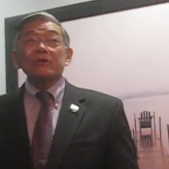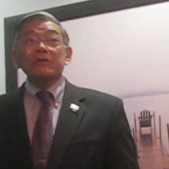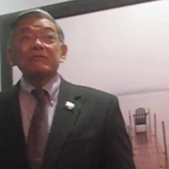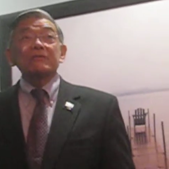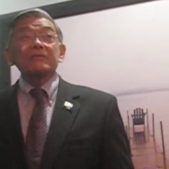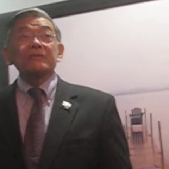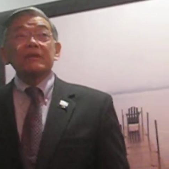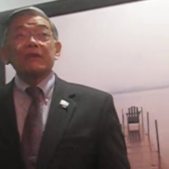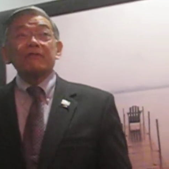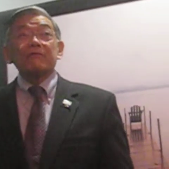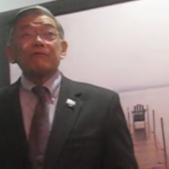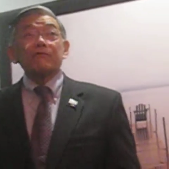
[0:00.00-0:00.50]
have
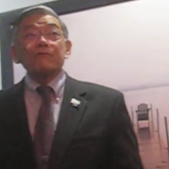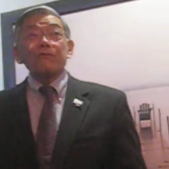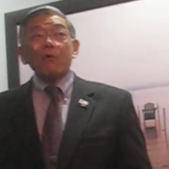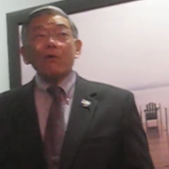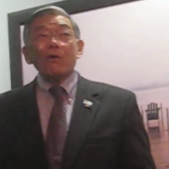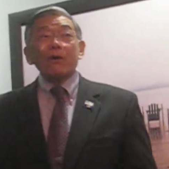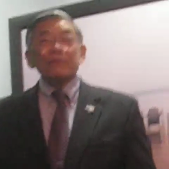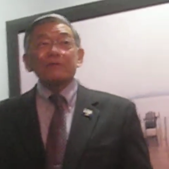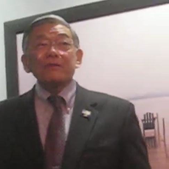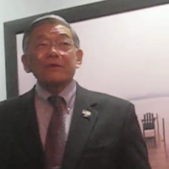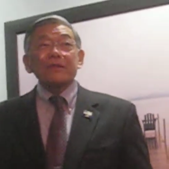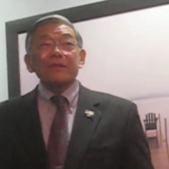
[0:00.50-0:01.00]
said
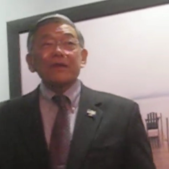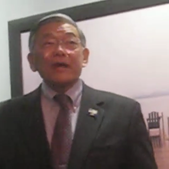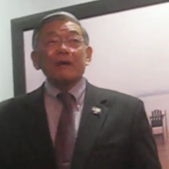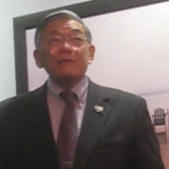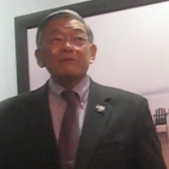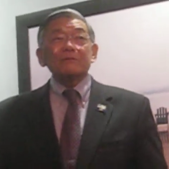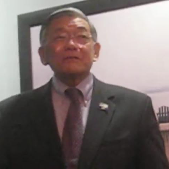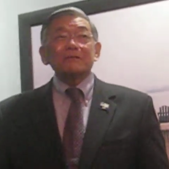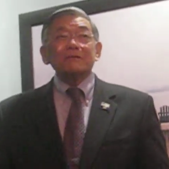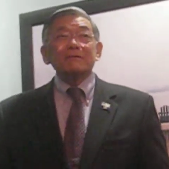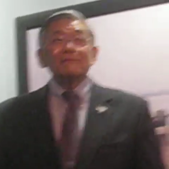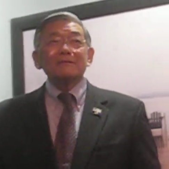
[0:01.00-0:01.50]

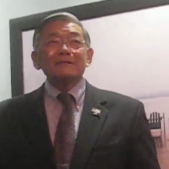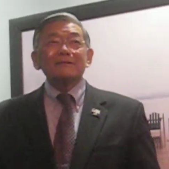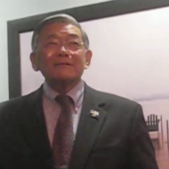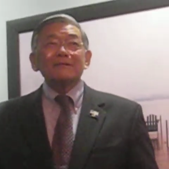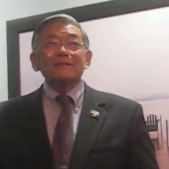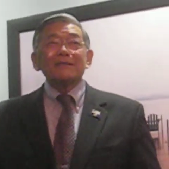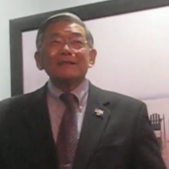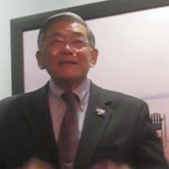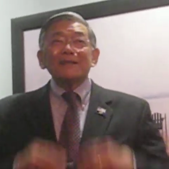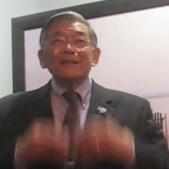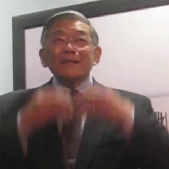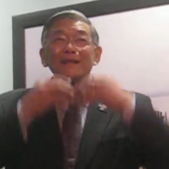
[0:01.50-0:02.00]
400,000.
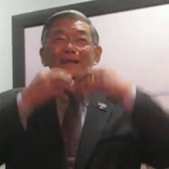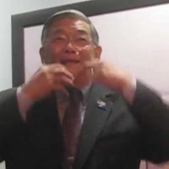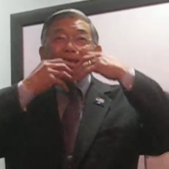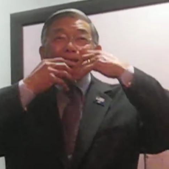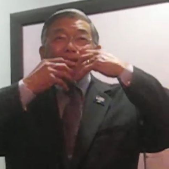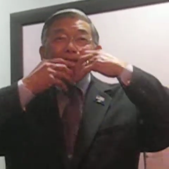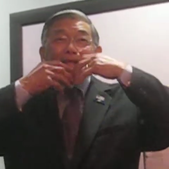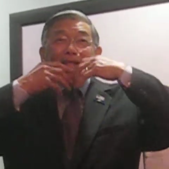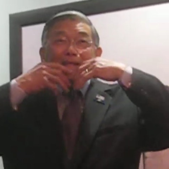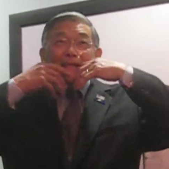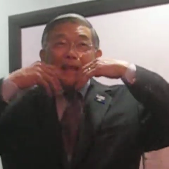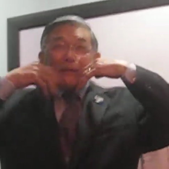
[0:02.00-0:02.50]

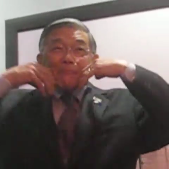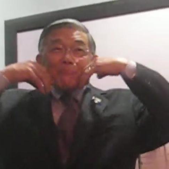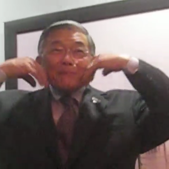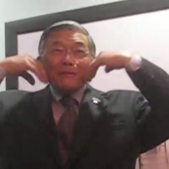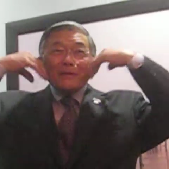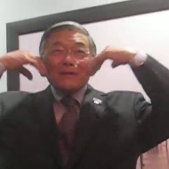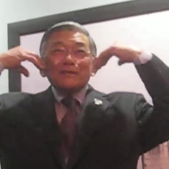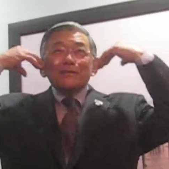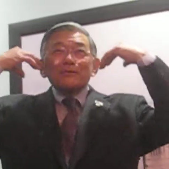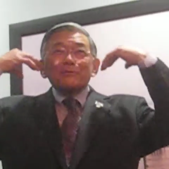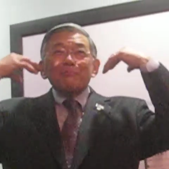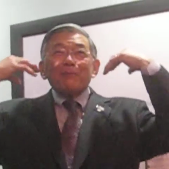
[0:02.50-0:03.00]
And then that
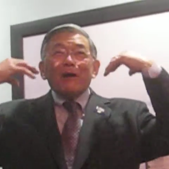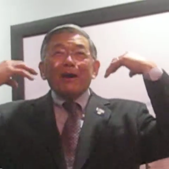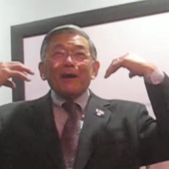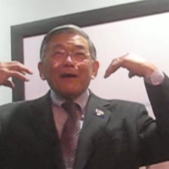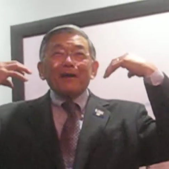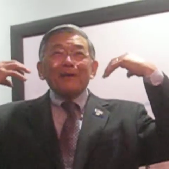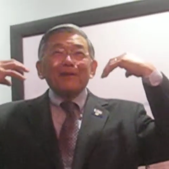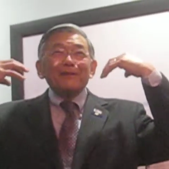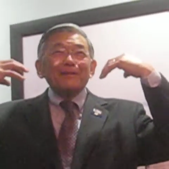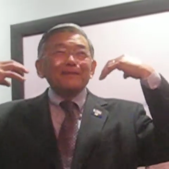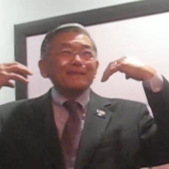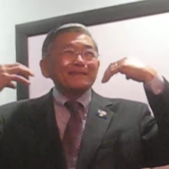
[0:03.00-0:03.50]
big
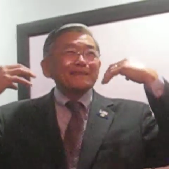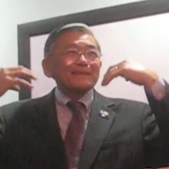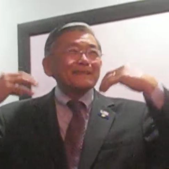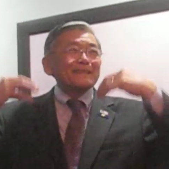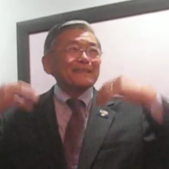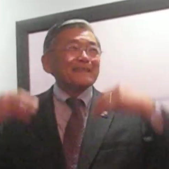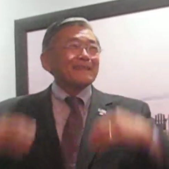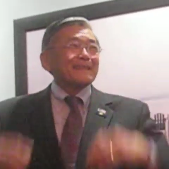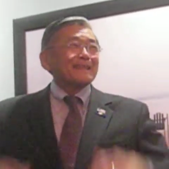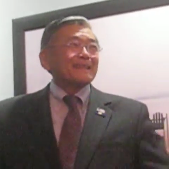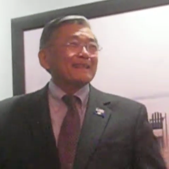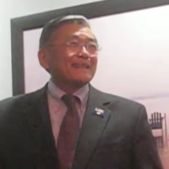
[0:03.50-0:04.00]

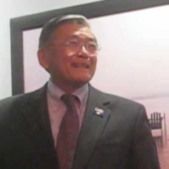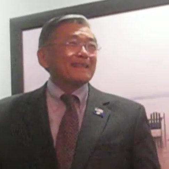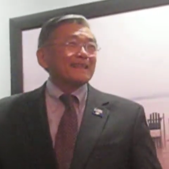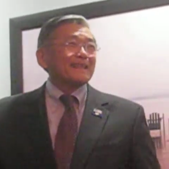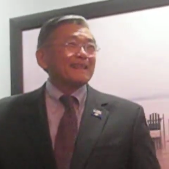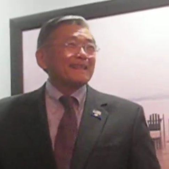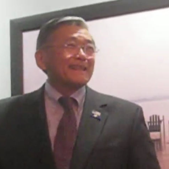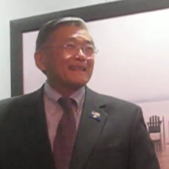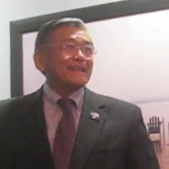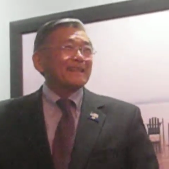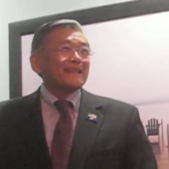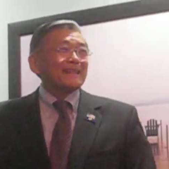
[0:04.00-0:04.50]

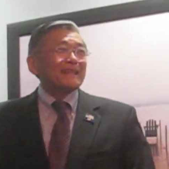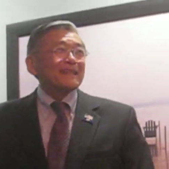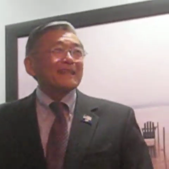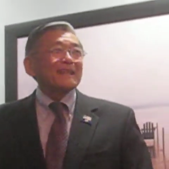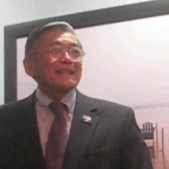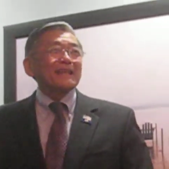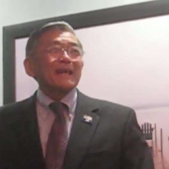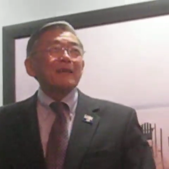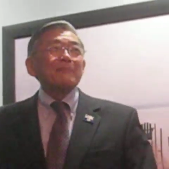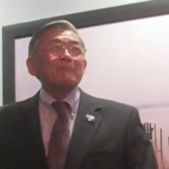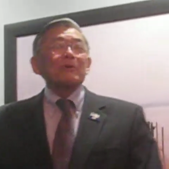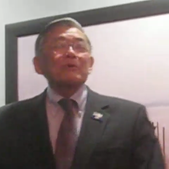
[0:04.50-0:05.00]

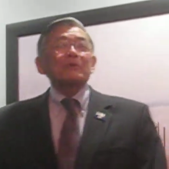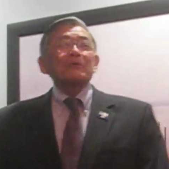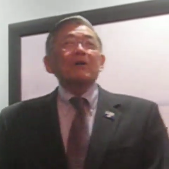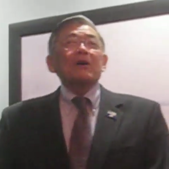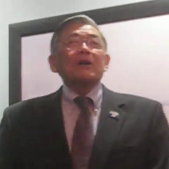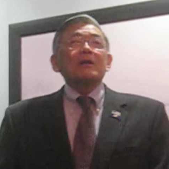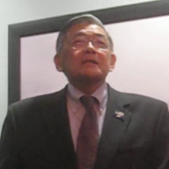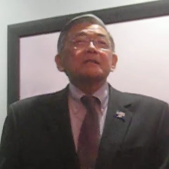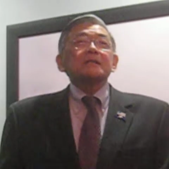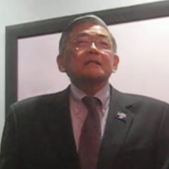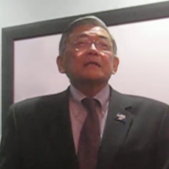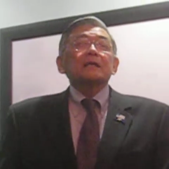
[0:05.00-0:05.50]
smile came
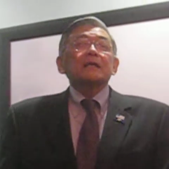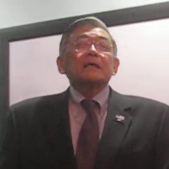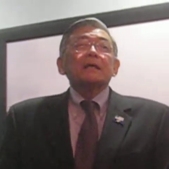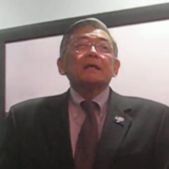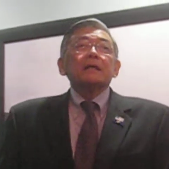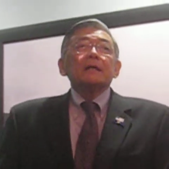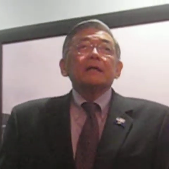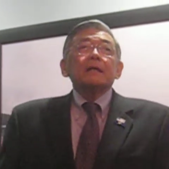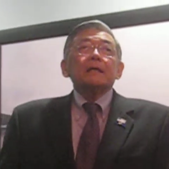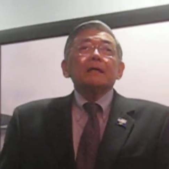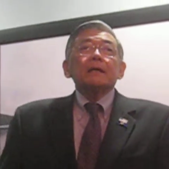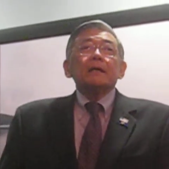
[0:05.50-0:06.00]
across.
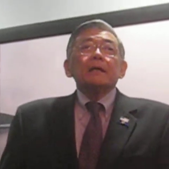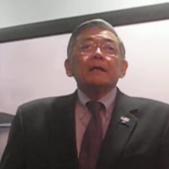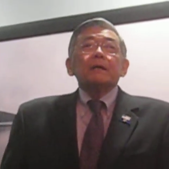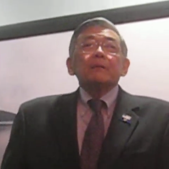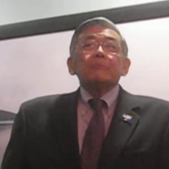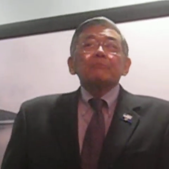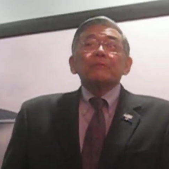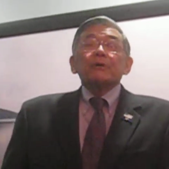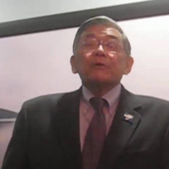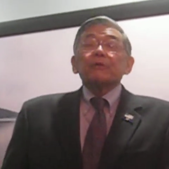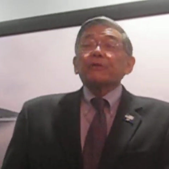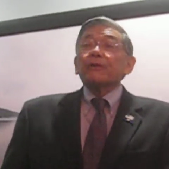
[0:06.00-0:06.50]

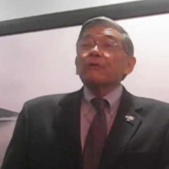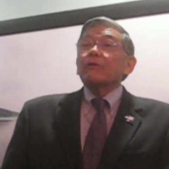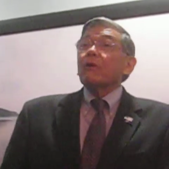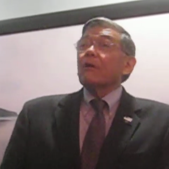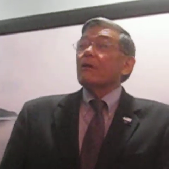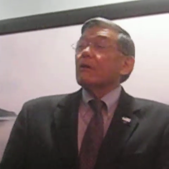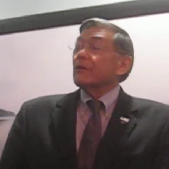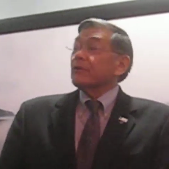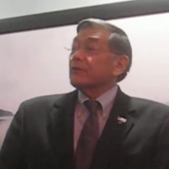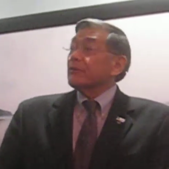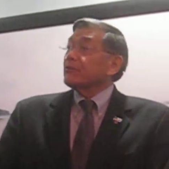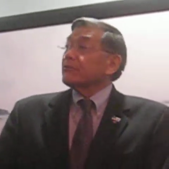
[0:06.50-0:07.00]
But there
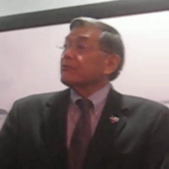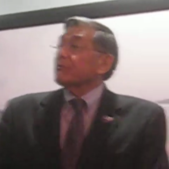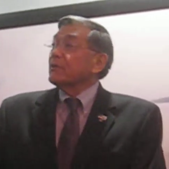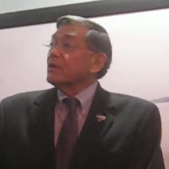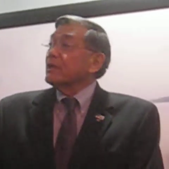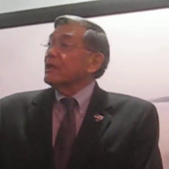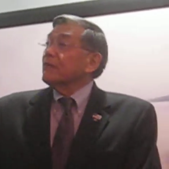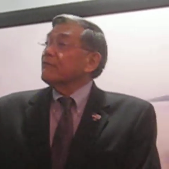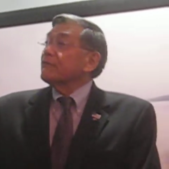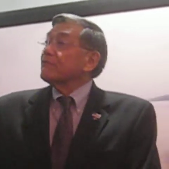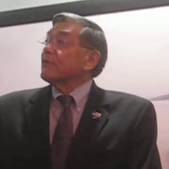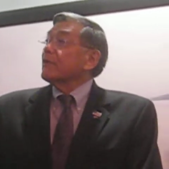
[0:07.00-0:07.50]
are
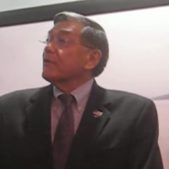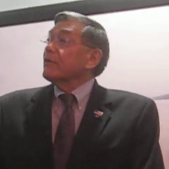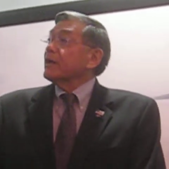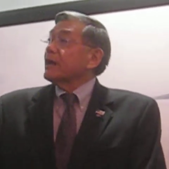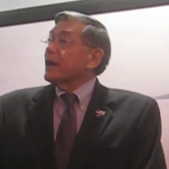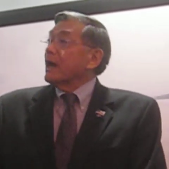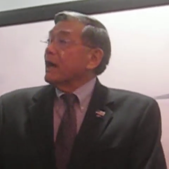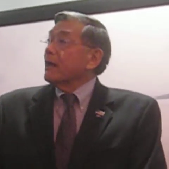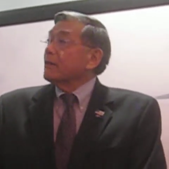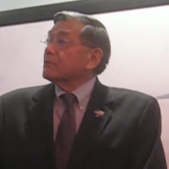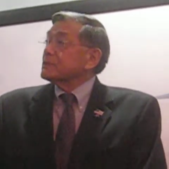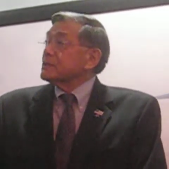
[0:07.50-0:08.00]
three very
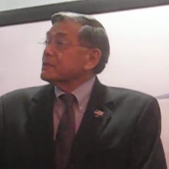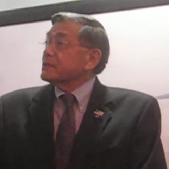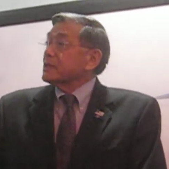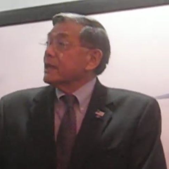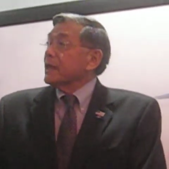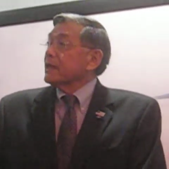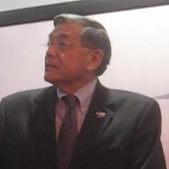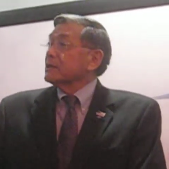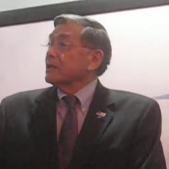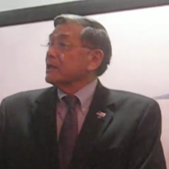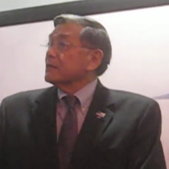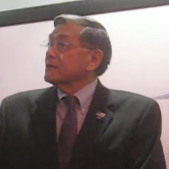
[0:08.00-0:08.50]

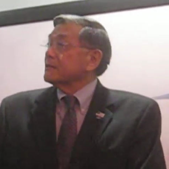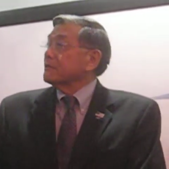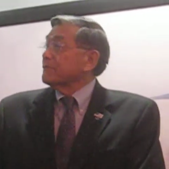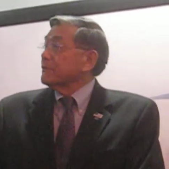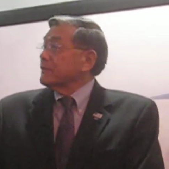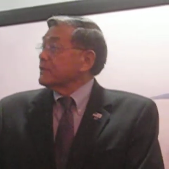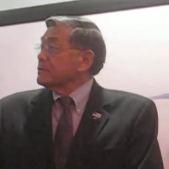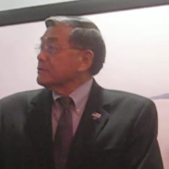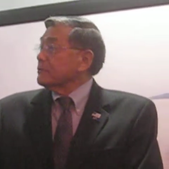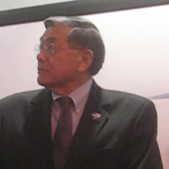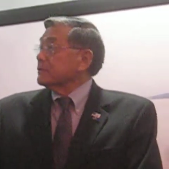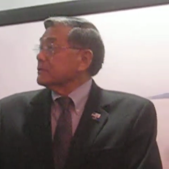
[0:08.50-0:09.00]
outstanding
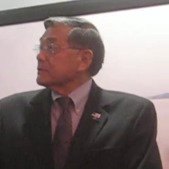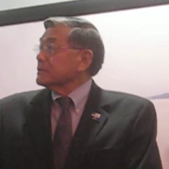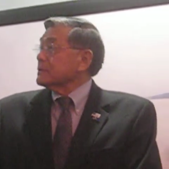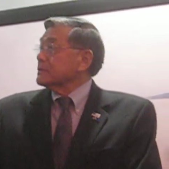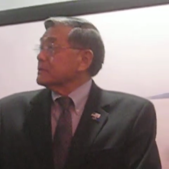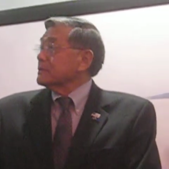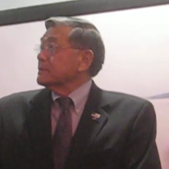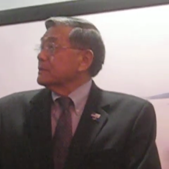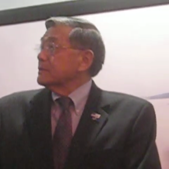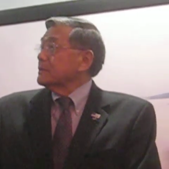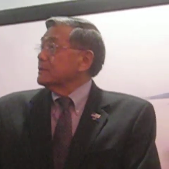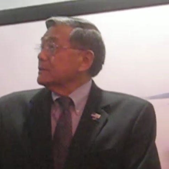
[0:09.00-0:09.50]
individuals:
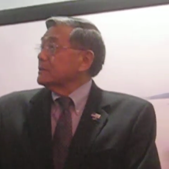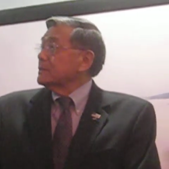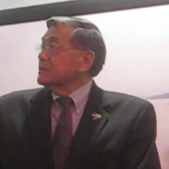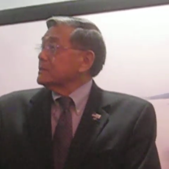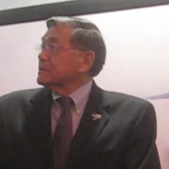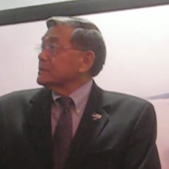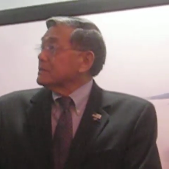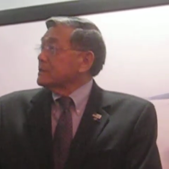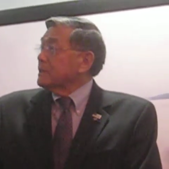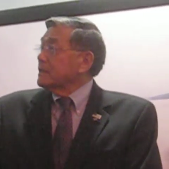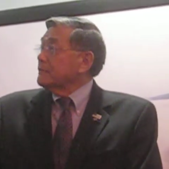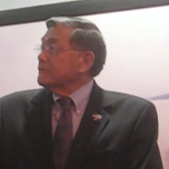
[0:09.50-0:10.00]

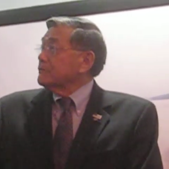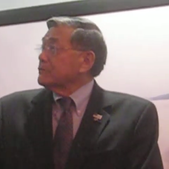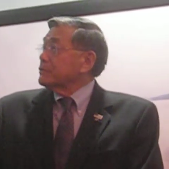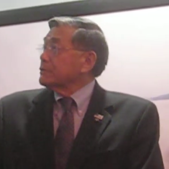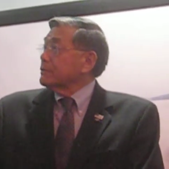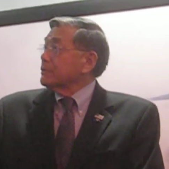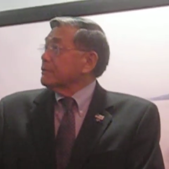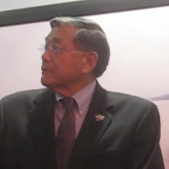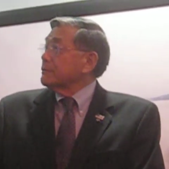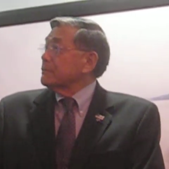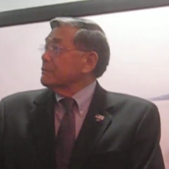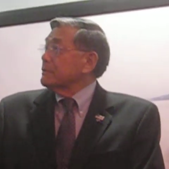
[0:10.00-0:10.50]
Steve
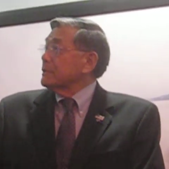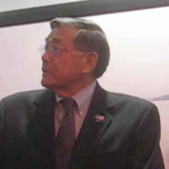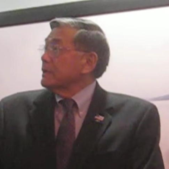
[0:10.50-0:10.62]
Chu